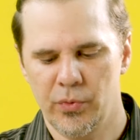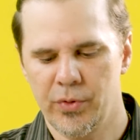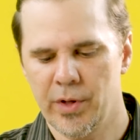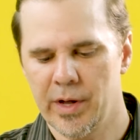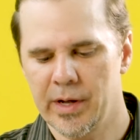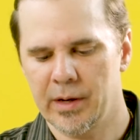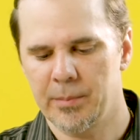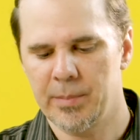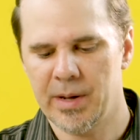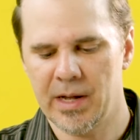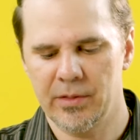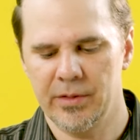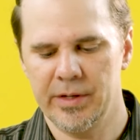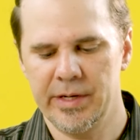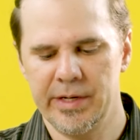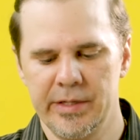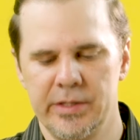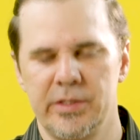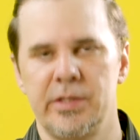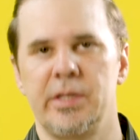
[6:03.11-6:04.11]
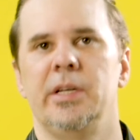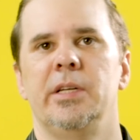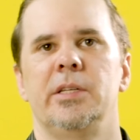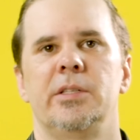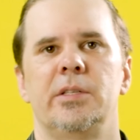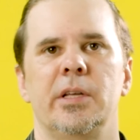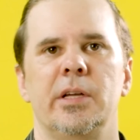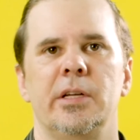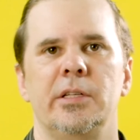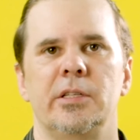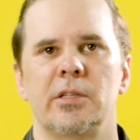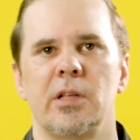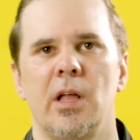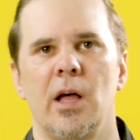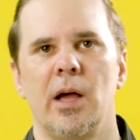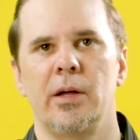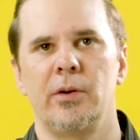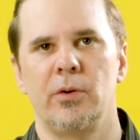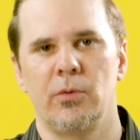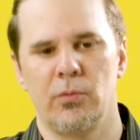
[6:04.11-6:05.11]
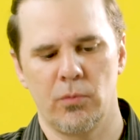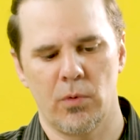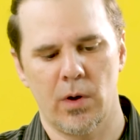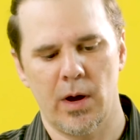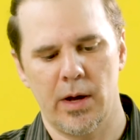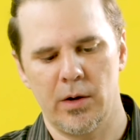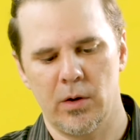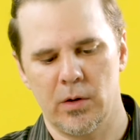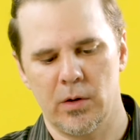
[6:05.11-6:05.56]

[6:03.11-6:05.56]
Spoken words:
thing about these is they slide right